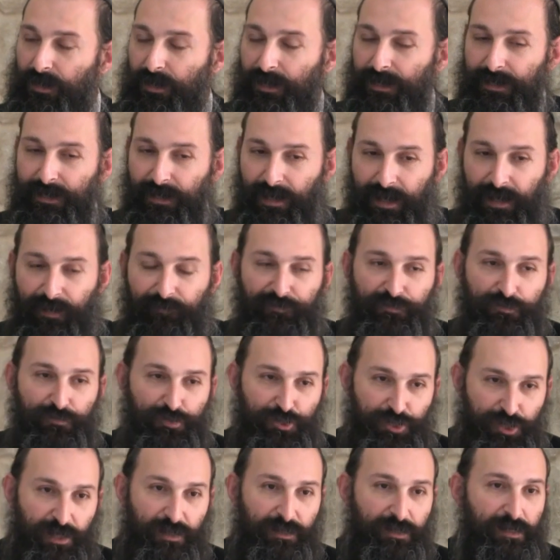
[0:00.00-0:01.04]
Hey, I have to
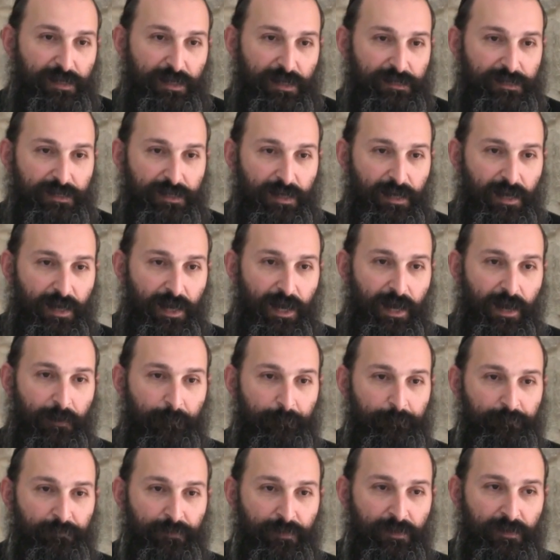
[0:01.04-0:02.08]
cheat the Yetzer
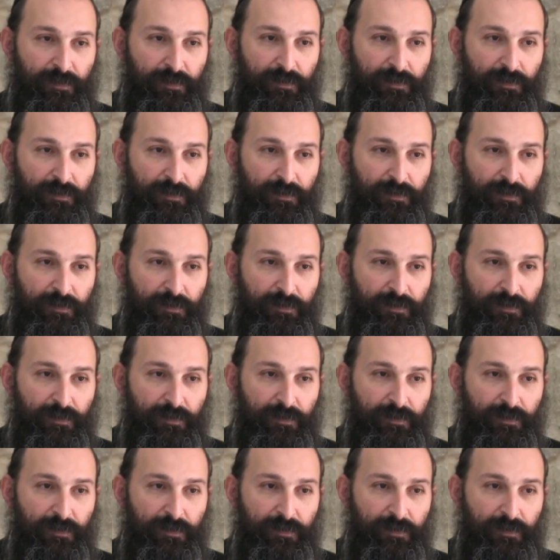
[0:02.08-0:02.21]
Hara.